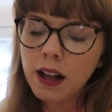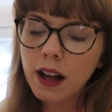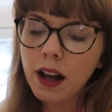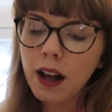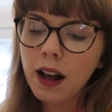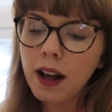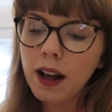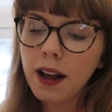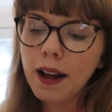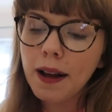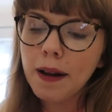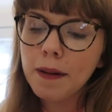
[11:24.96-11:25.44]

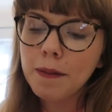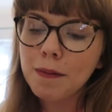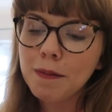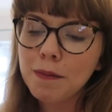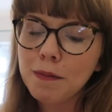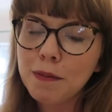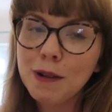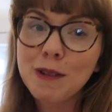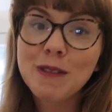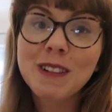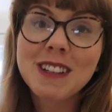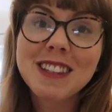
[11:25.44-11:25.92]

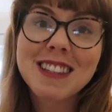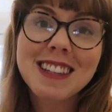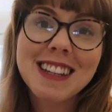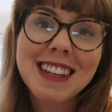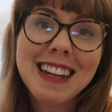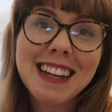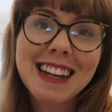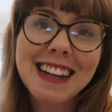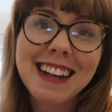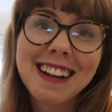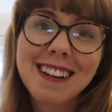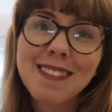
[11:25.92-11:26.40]
But we'll
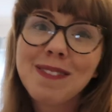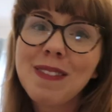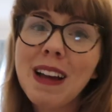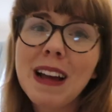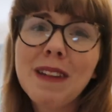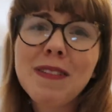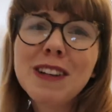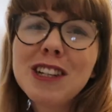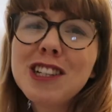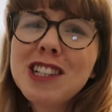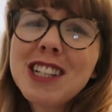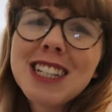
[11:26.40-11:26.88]
see.
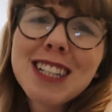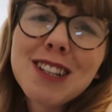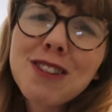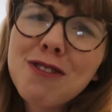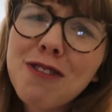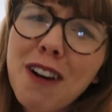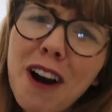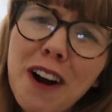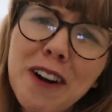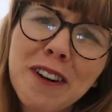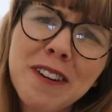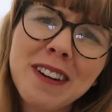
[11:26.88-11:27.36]
Maybe she's
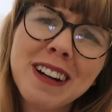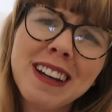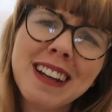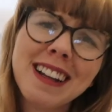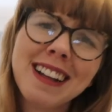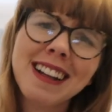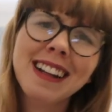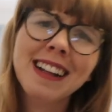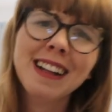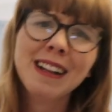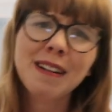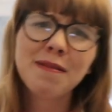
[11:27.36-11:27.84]
grown.